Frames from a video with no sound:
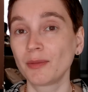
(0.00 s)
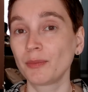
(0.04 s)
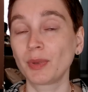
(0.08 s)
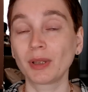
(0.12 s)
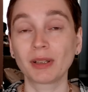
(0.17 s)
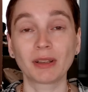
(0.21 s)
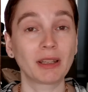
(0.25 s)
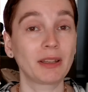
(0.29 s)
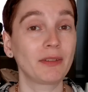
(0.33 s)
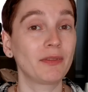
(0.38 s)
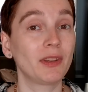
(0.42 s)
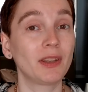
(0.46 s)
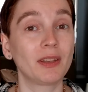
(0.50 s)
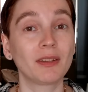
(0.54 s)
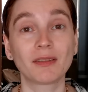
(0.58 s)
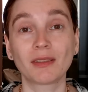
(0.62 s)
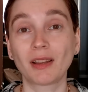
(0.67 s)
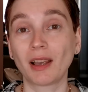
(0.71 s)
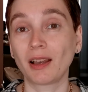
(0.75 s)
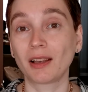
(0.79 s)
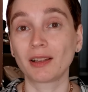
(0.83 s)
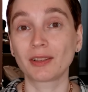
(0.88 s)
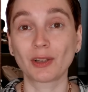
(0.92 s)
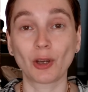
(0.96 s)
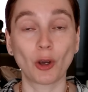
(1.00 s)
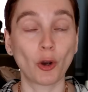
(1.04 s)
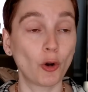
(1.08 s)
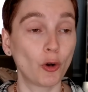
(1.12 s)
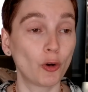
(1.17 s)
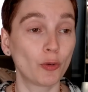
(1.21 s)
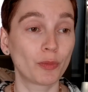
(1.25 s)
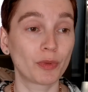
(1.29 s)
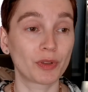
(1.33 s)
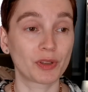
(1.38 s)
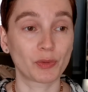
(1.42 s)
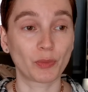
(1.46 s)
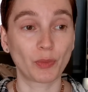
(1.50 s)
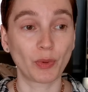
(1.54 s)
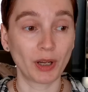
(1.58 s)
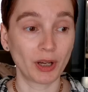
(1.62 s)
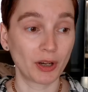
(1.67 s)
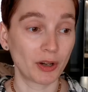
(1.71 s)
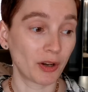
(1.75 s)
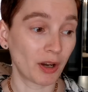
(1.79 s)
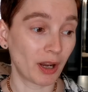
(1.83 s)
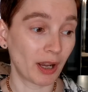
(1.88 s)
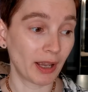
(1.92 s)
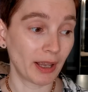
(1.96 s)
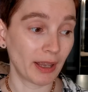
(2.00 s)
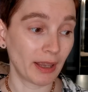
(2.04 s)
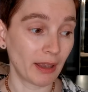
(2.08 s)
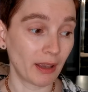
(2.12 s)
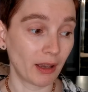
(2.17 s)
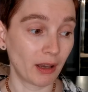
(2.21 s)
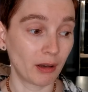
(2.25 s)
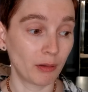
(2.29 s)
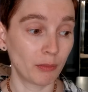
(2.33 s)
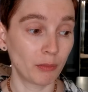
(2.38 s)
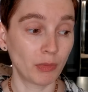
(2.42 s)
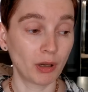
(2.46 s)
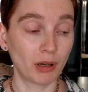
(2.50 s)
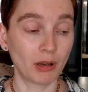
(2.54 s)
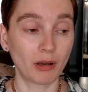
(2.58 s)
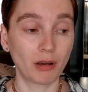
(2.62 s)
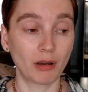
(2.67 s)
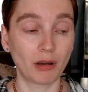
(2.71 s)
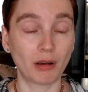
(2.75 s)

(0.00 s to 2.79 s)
believing that home is where I am.